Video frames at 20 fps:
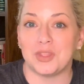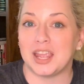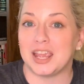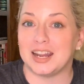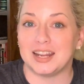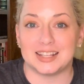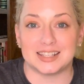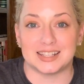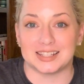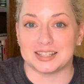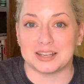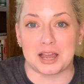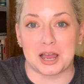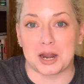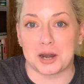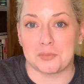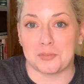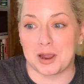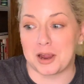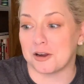this is not
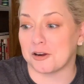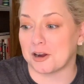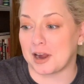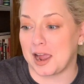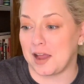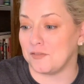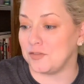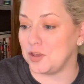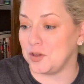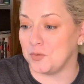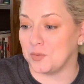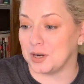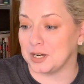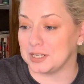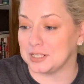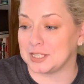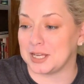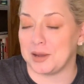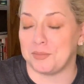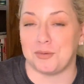a paragraph that you want to
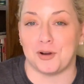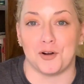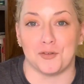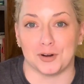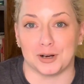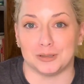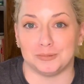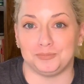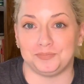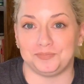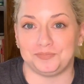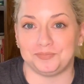skip over.